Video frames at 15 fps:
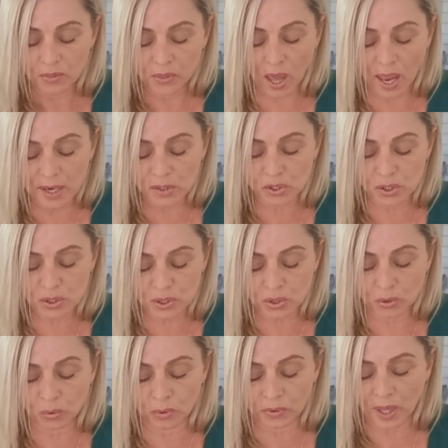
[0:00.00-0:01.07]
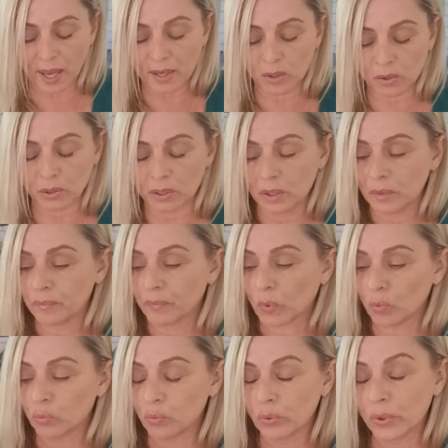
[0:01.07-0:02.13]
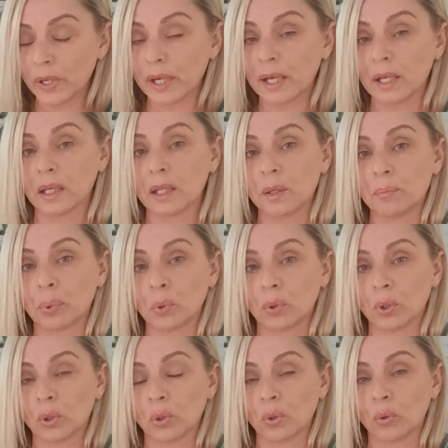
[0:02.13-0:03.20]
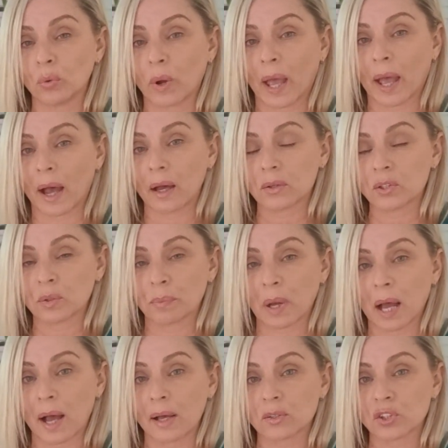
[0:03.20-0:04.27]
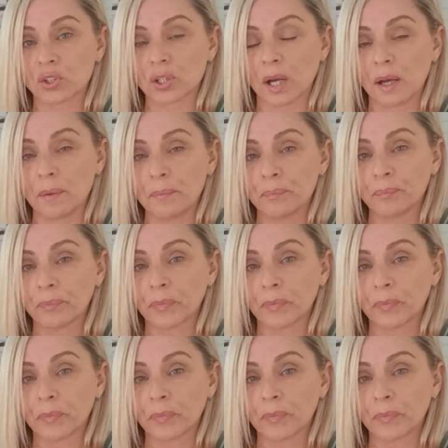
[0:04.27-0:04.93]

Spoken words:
They just thought they could really put you out to pasture